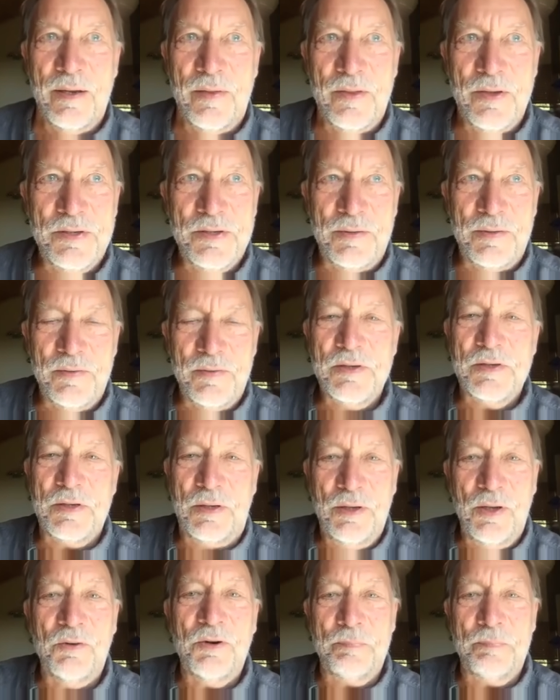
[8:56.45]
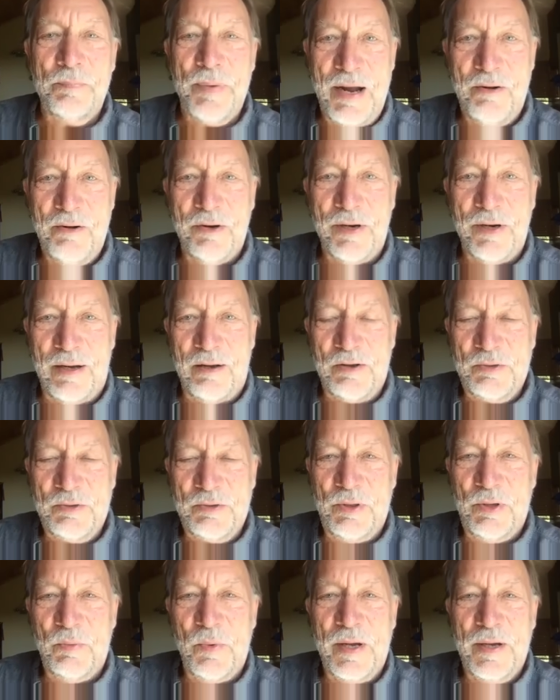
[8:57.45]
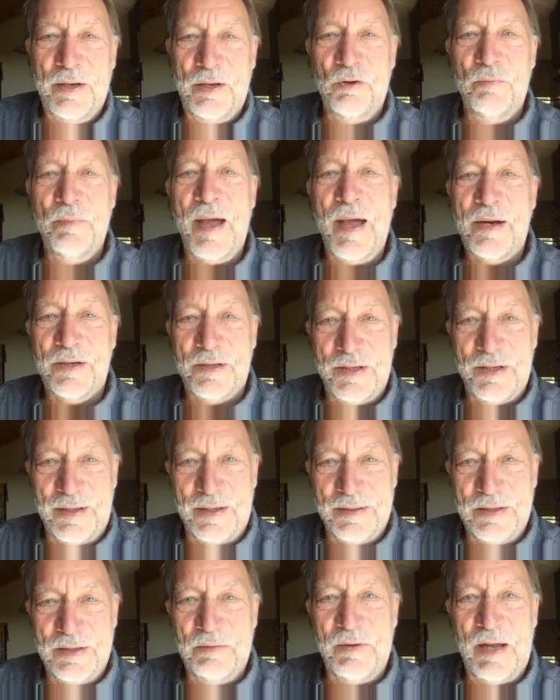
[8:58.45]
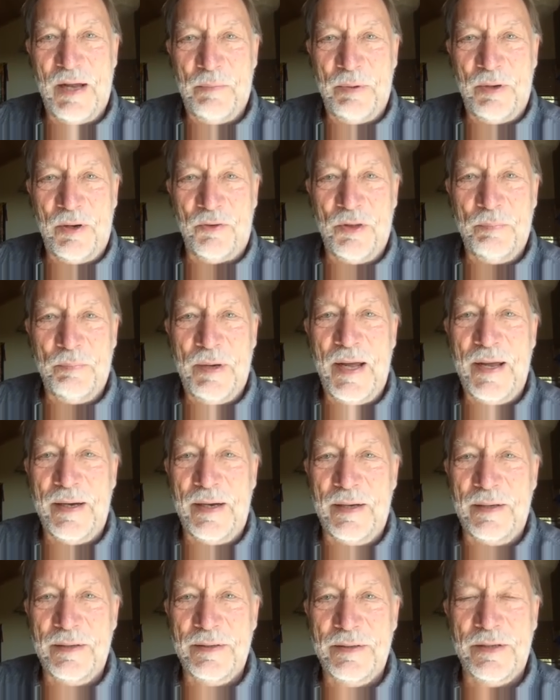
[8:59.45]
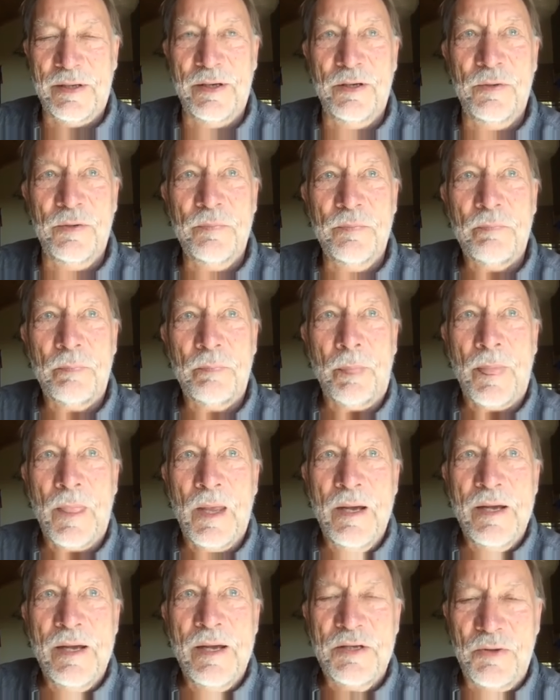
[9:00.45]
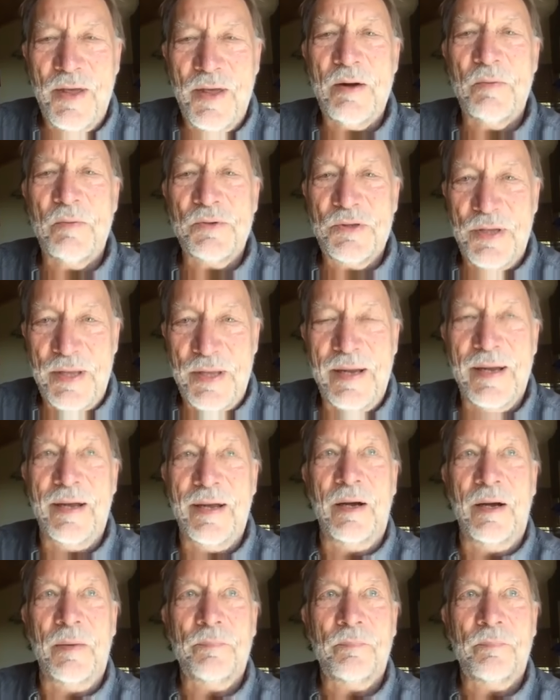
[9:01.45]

There's a lot of parallels with the way humanity is developing on the planet. So that was there.